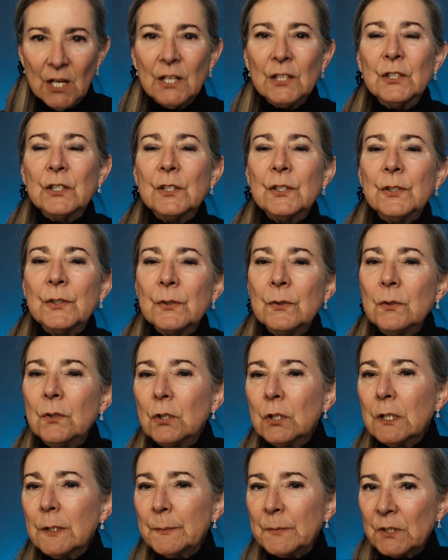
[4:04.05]
your
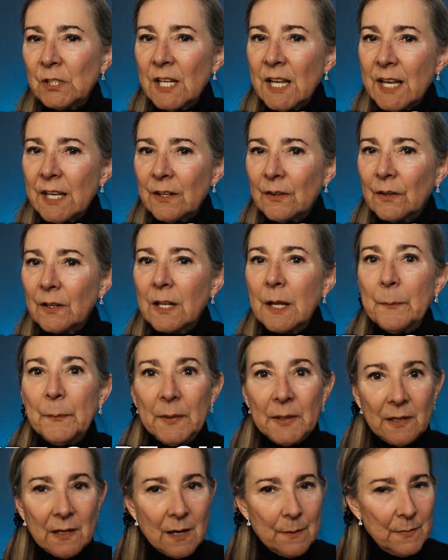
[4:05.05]
YouTube channel can
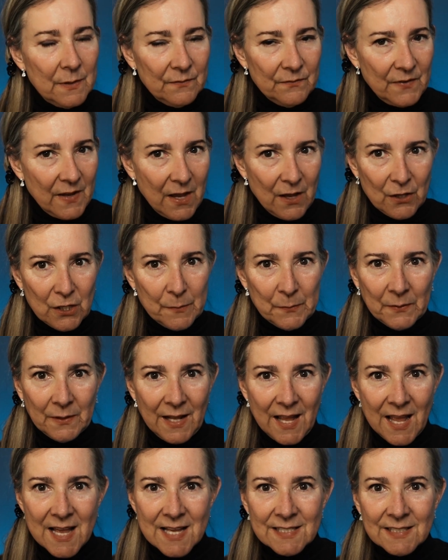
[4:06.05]
become a valuable
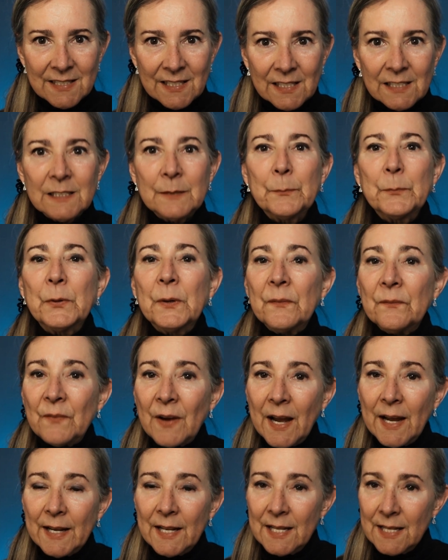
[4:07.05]
asset,
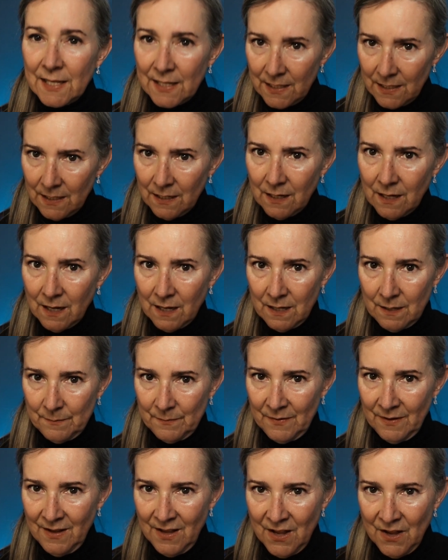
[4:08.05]
providing
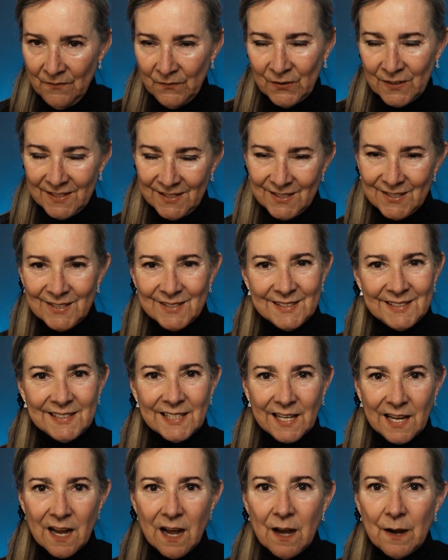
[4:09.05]
income for years to
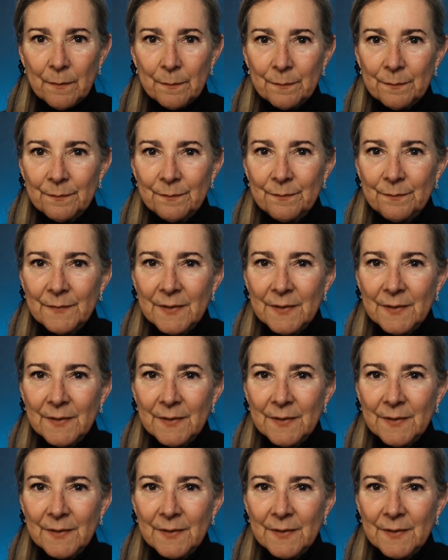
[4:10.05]
come.